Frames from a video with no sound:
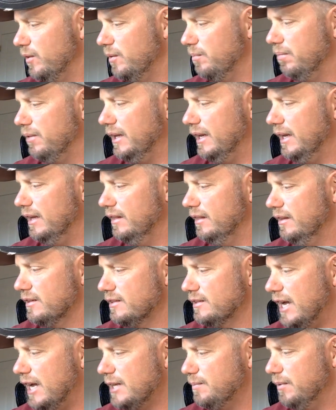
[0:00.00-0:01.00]
We played the
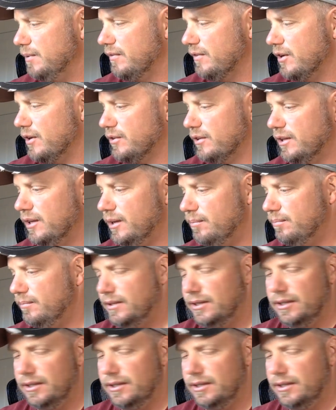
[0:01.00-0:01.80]
Scottsbluff Country Club,